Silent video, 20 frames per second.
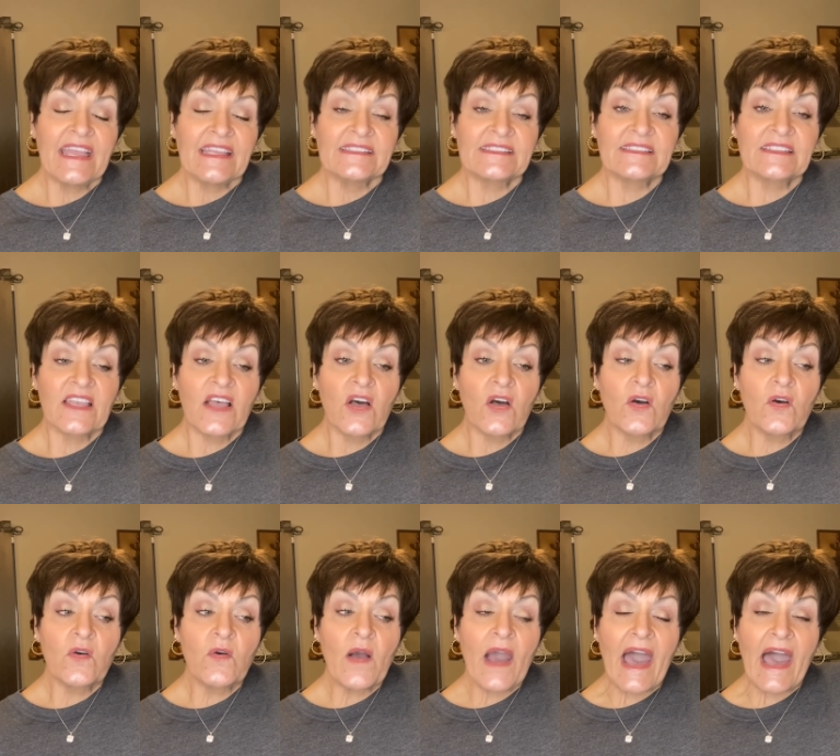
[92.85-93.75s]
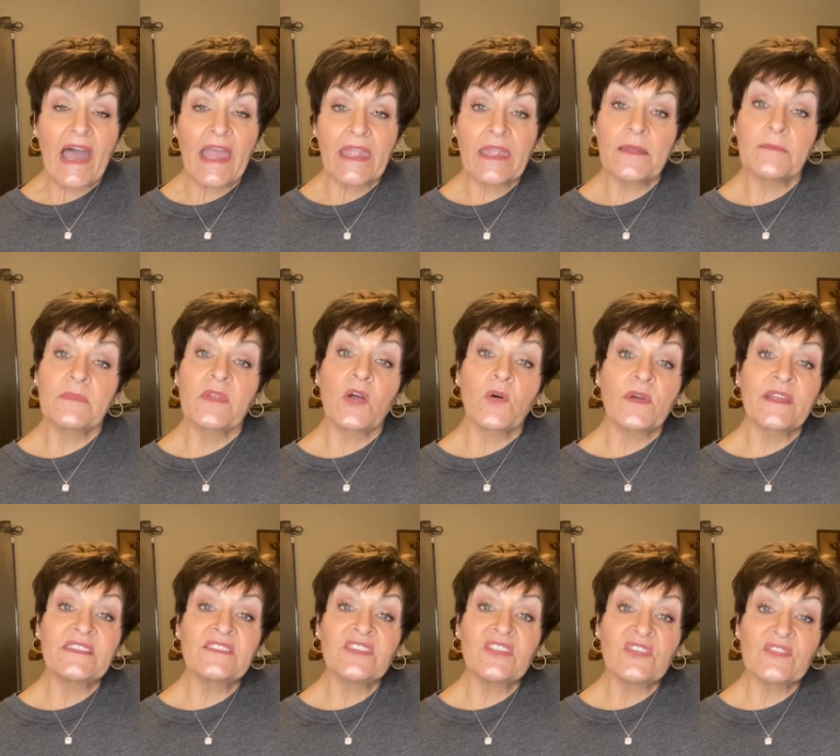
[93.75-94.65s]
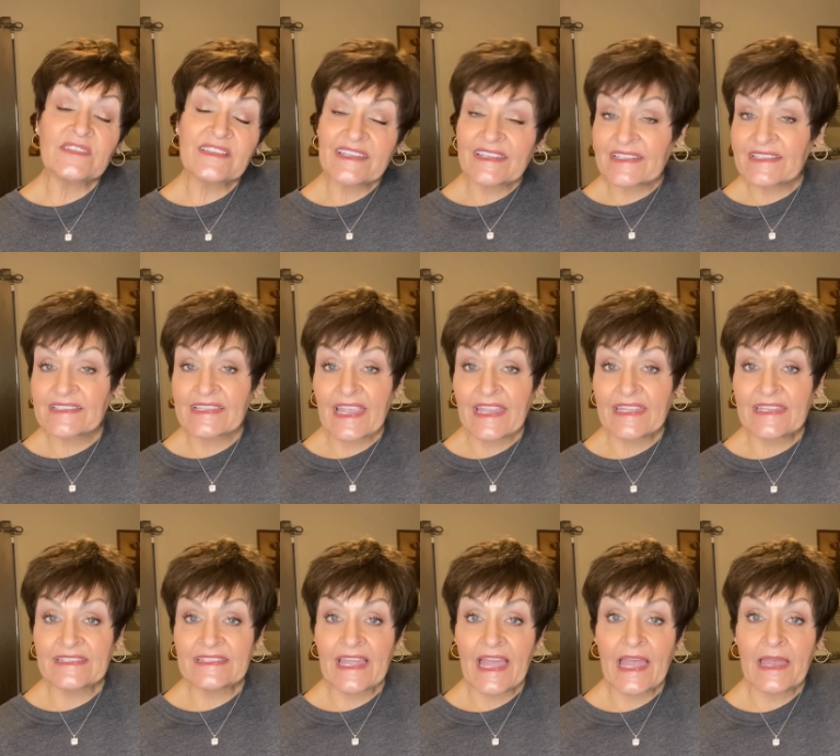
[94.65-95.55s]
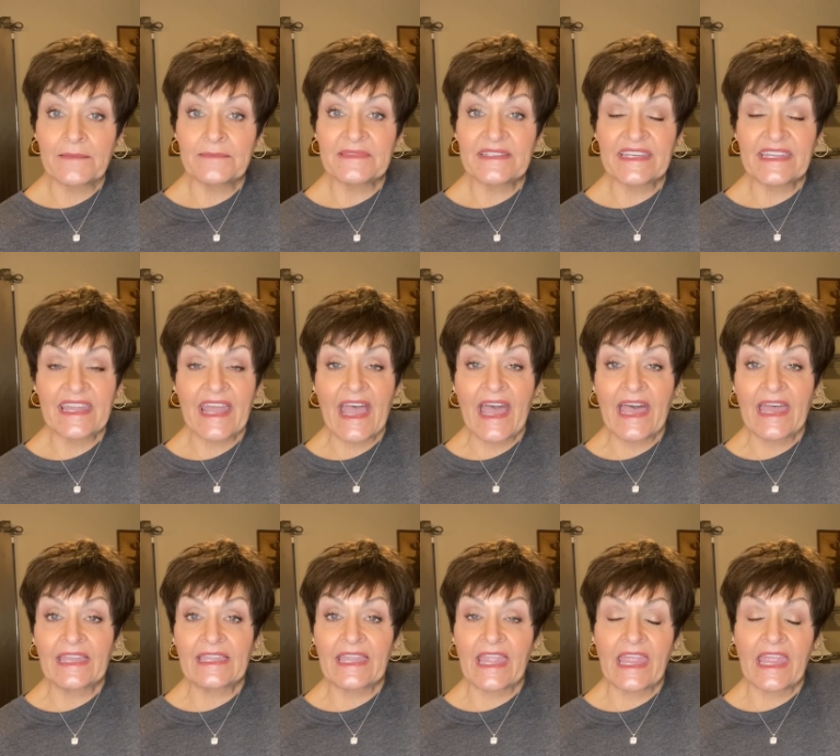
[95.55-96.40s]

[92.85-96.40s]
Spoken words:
So I am going to use it a second time tonight,